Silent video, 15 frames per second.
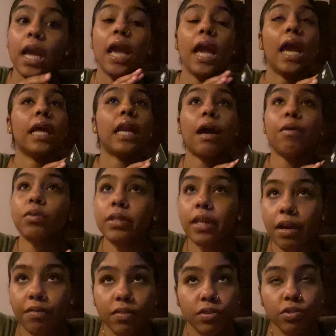And
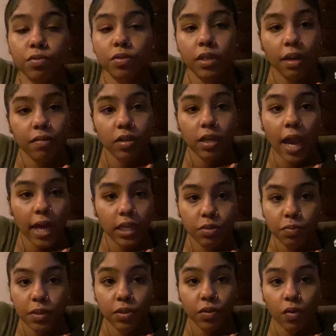you would never catch me
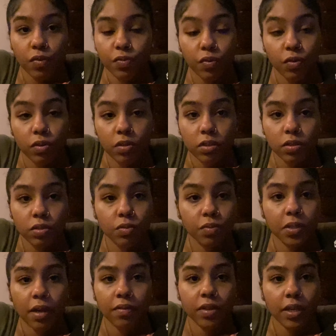in no 4s. You would
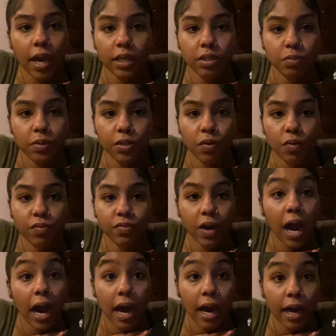never catch me in no
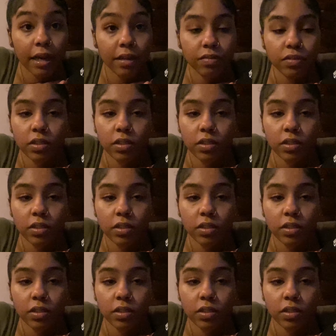5s.